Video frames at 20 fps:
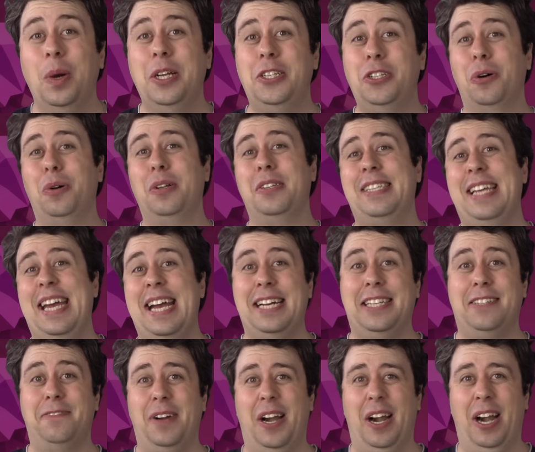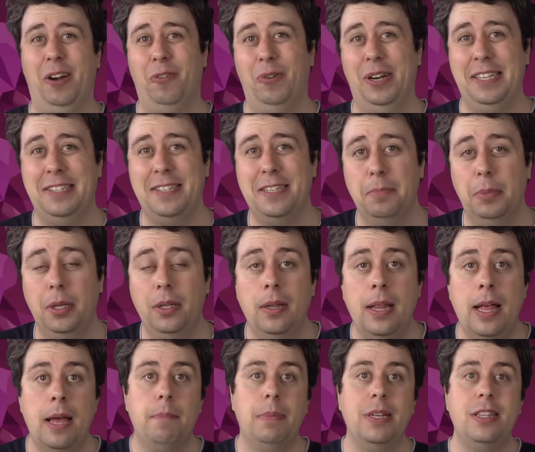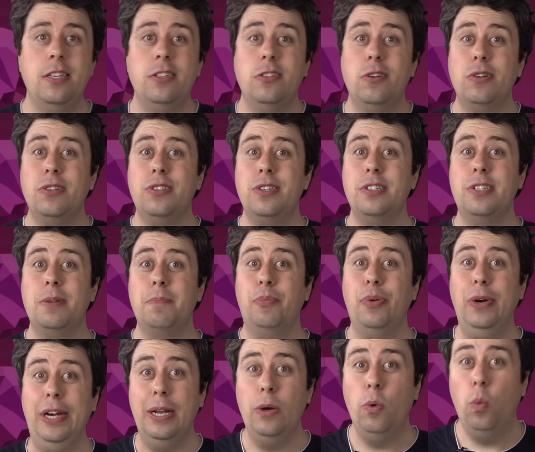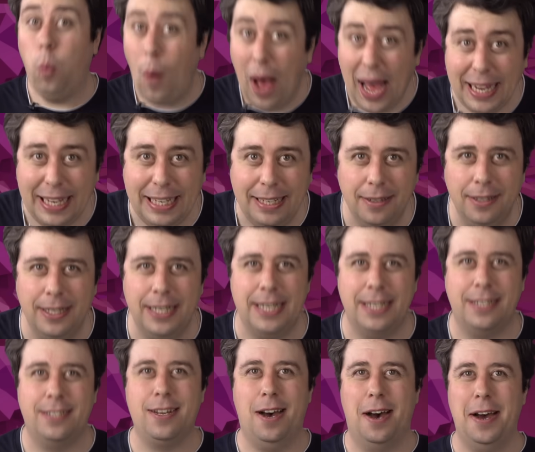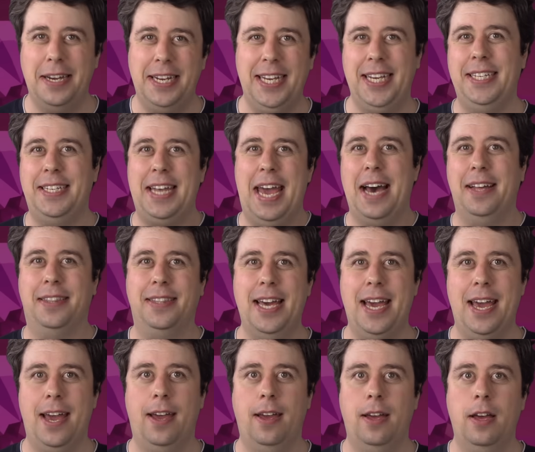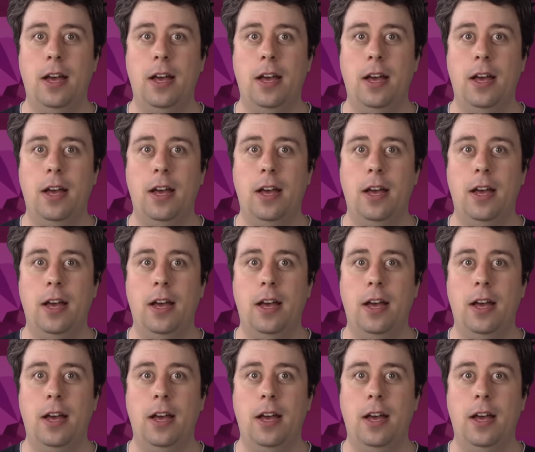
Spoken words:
Which all sounds very reasonable, but there's also some pretty wacky Linux ideas out there,